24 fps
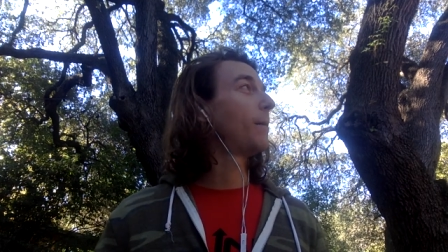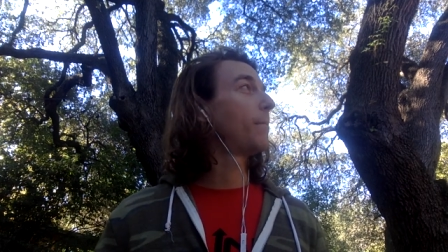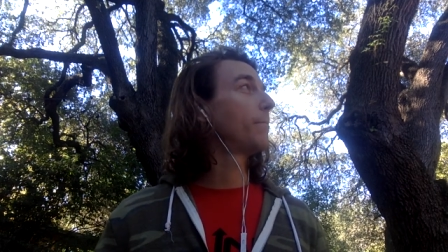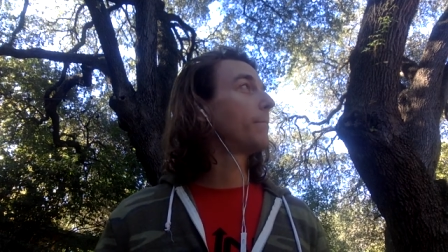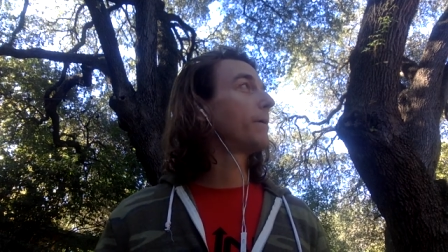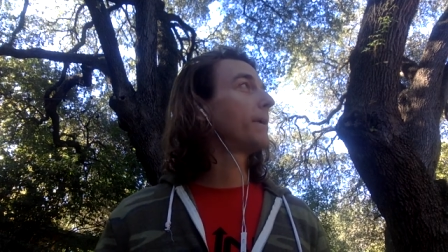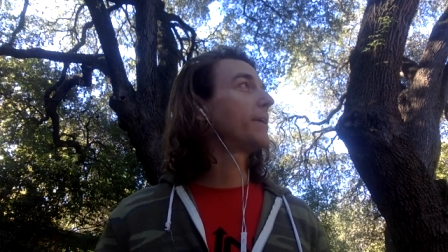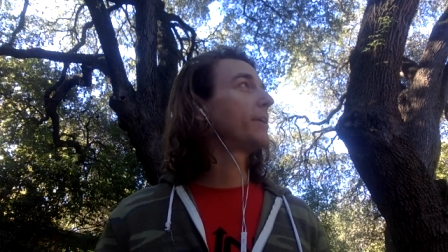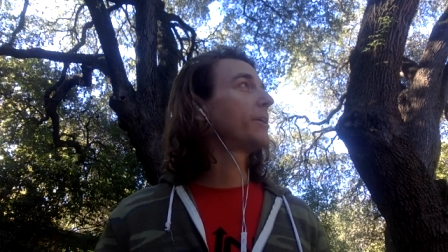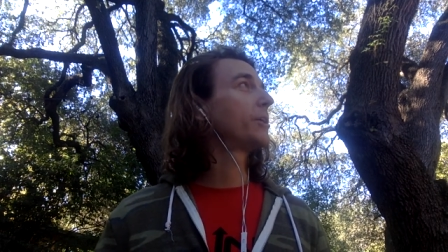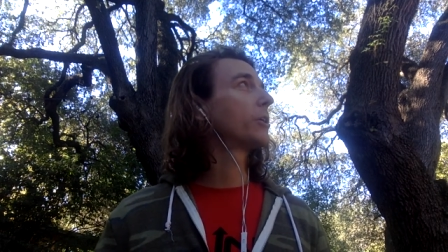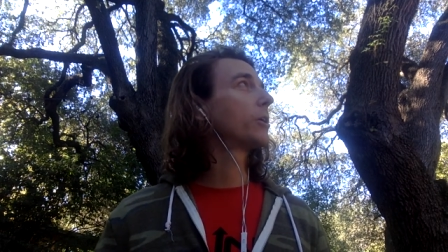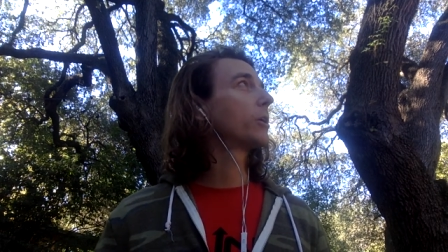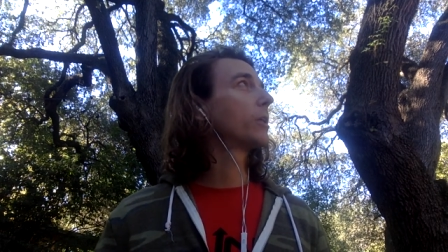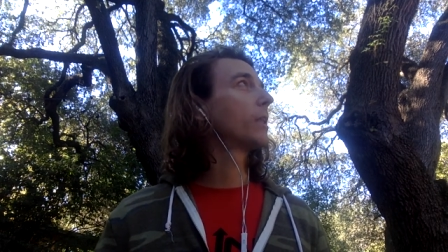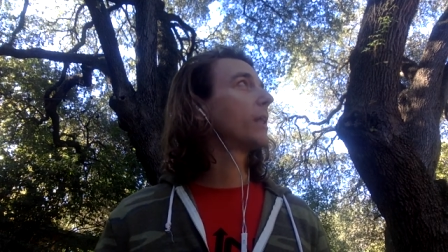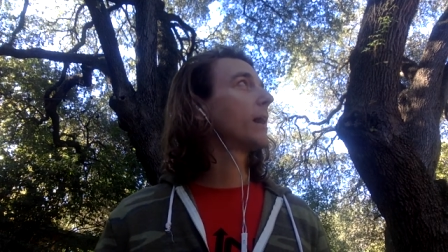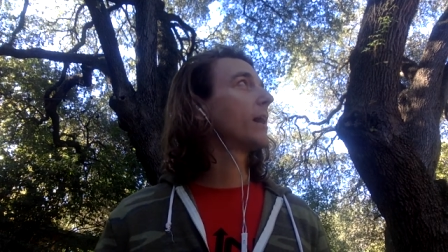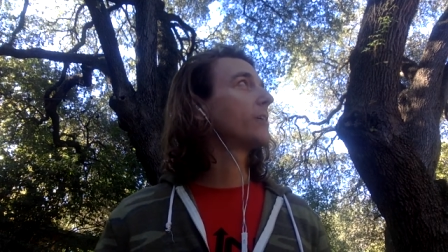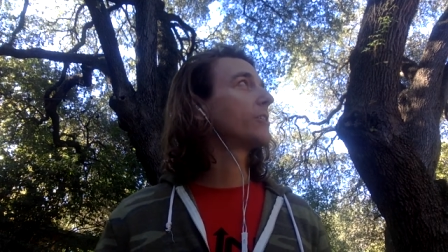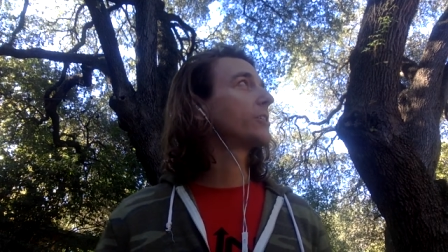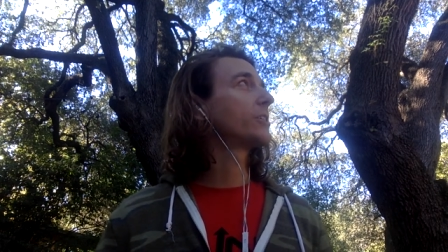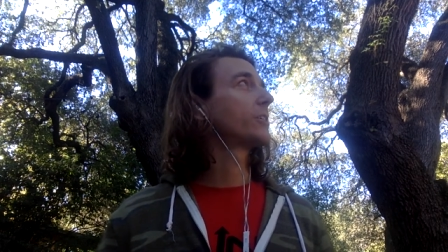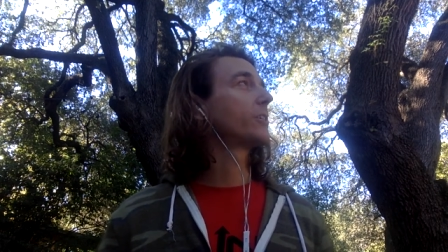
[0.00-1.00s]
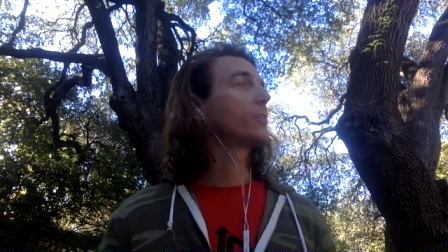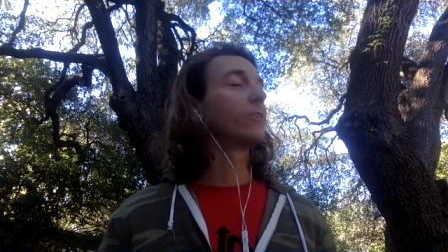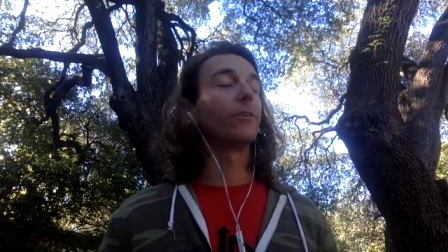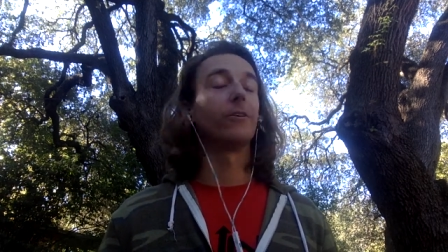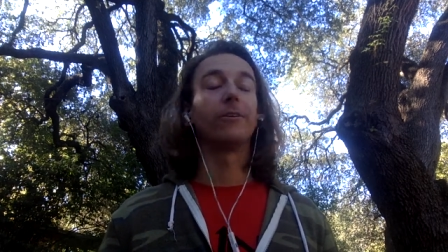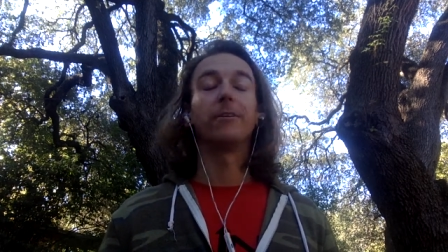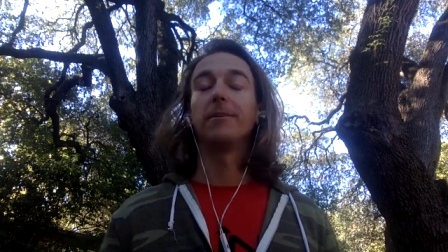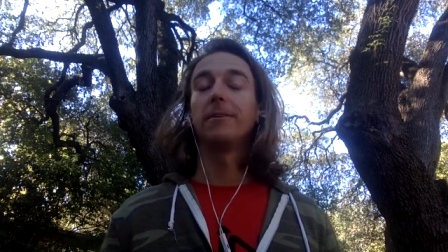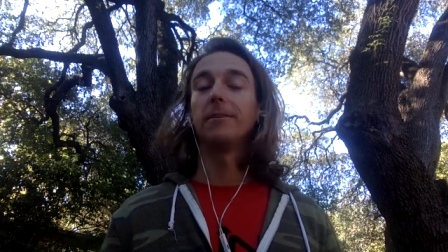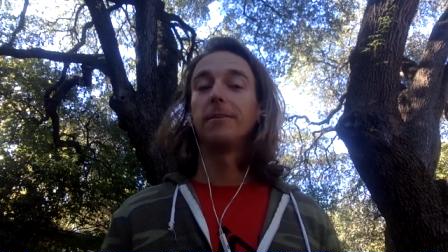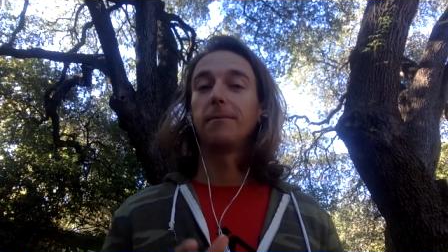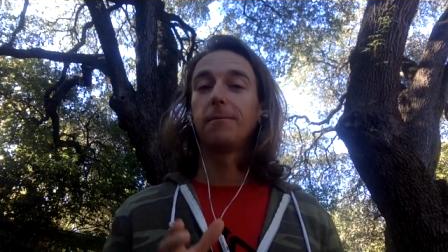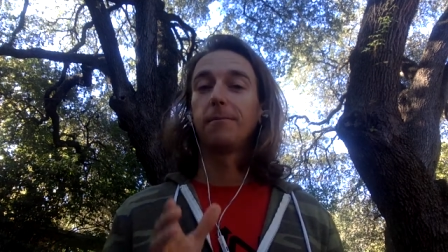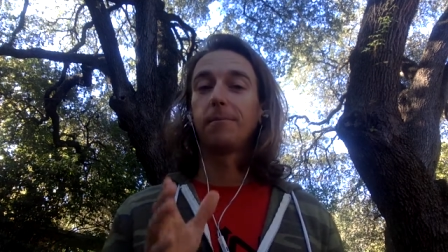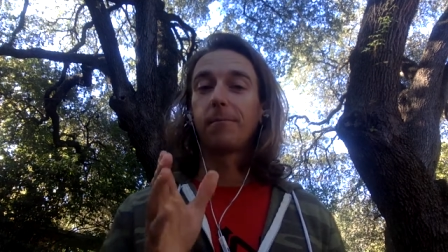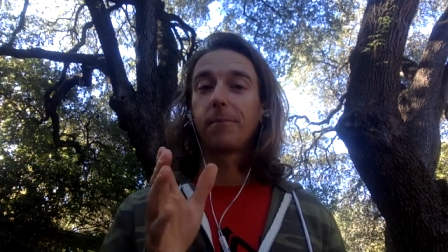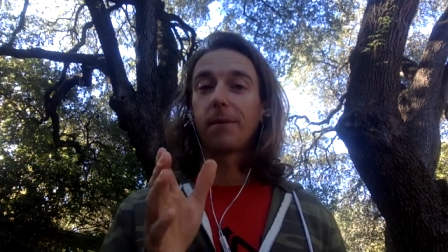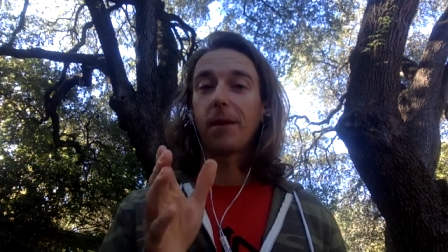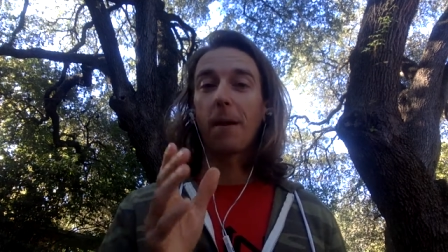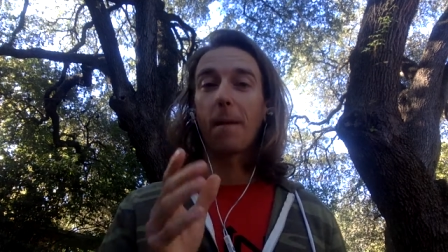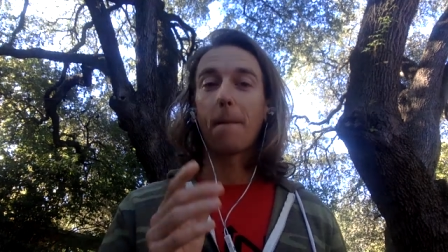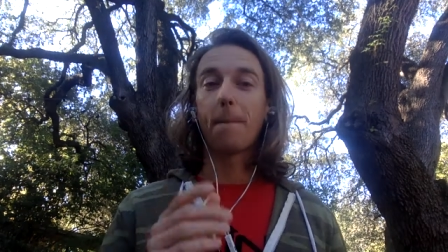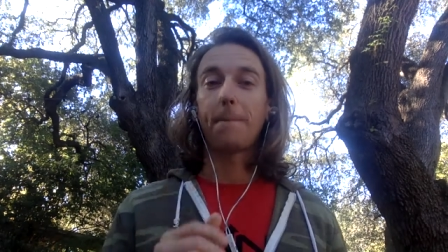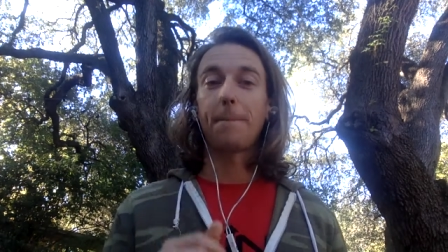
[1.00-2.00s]
meteorological
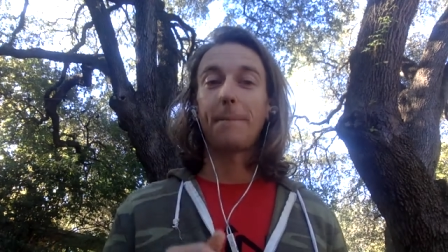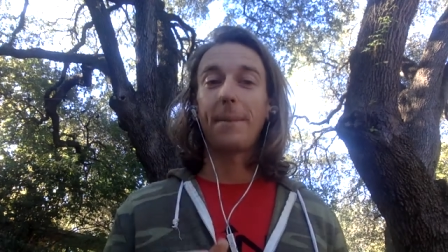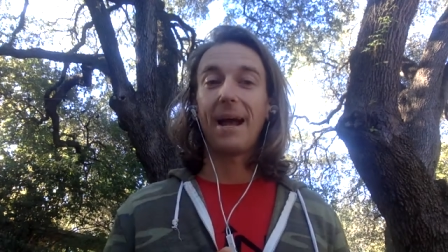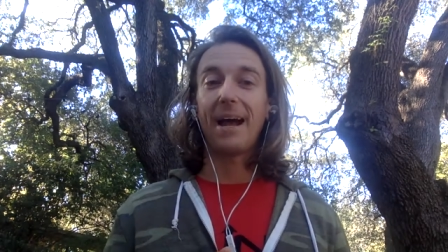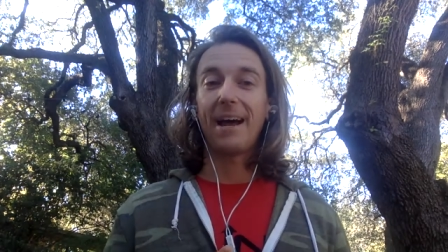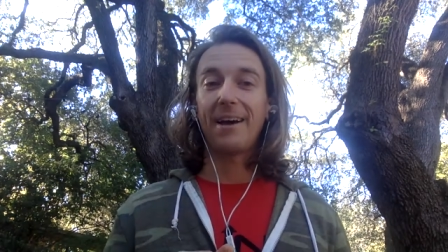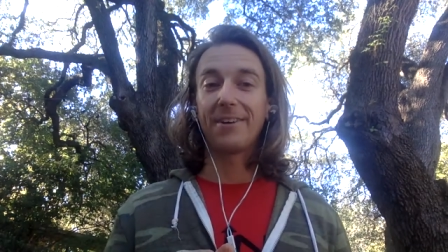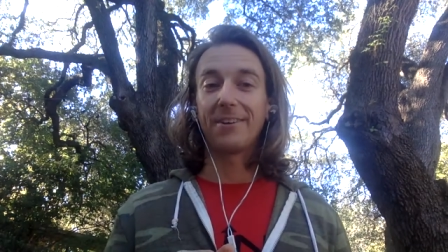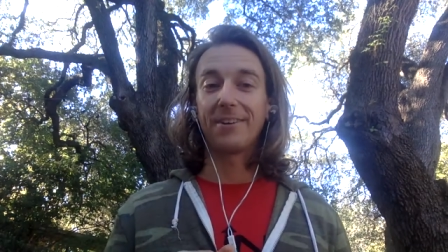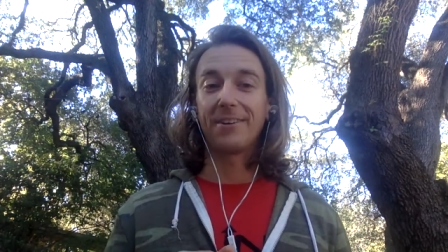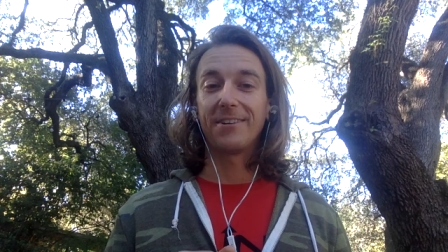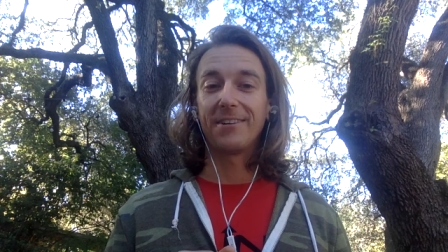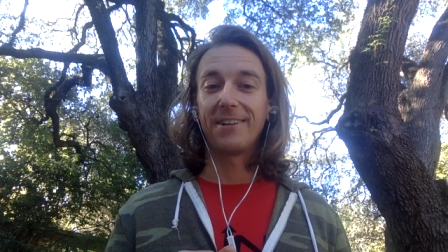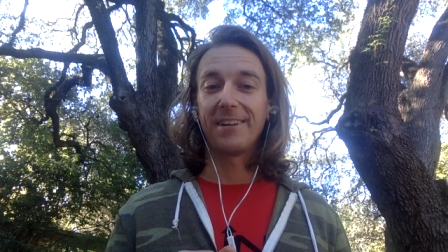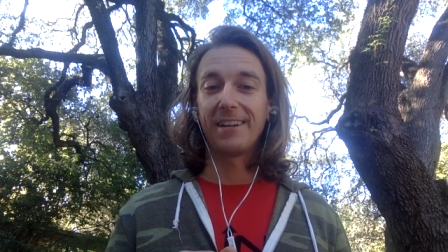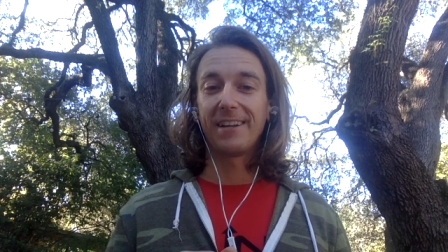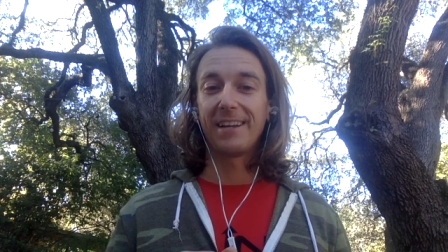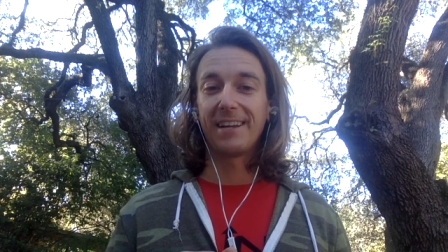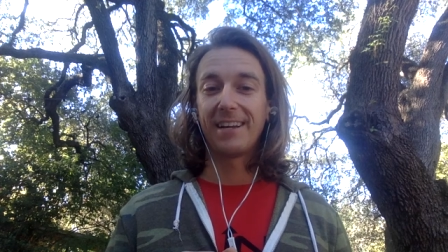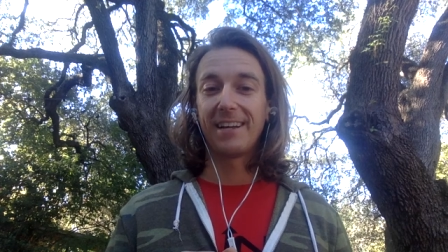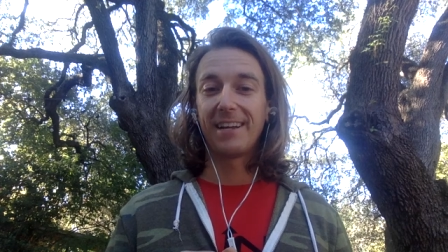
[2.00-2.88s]
pattern